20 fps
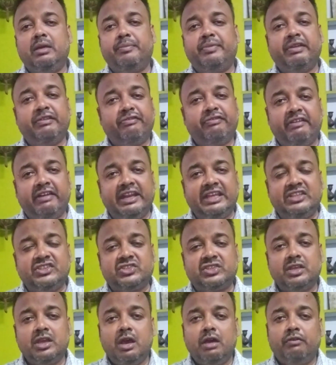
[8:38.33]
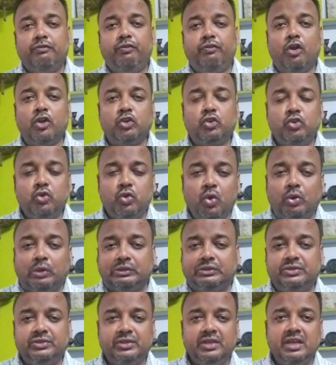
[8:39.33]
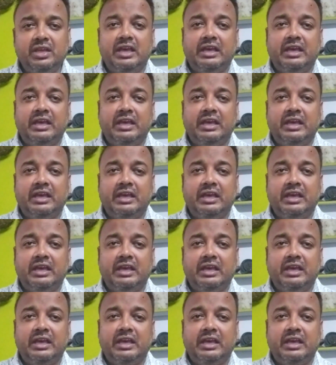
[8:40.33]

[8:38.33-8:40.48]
preference for growth